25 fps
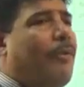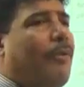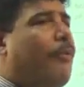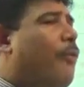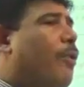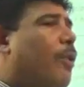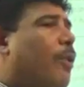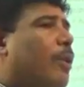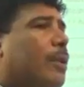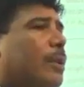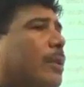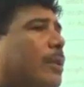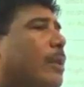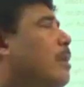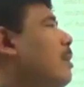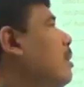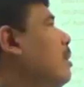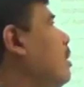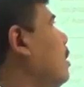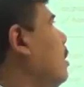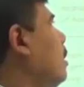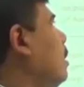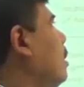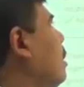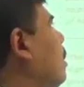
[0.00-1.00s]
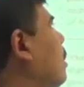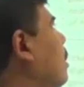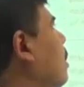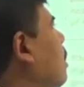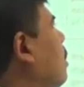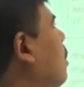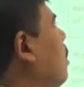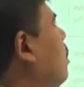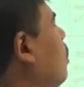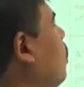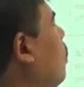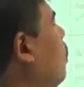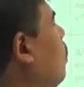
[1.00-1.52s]
I am forced to
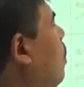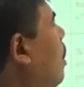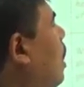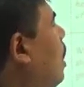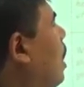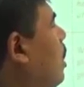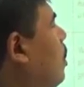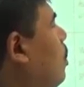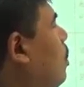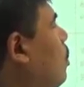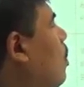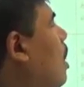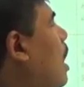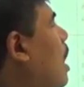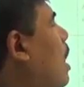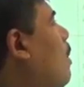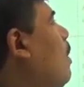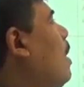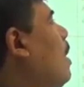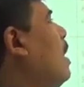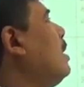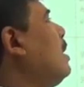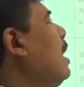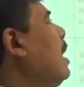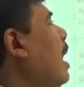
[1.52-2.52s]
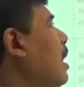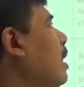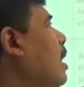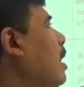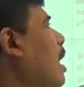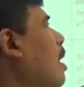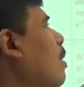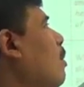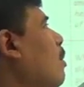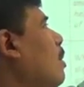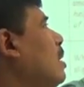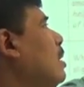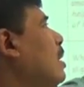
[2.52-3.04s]
do hours
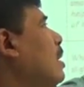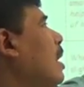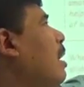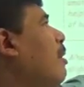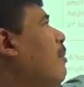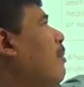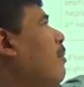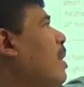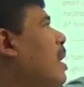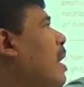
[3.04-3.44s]
and hours.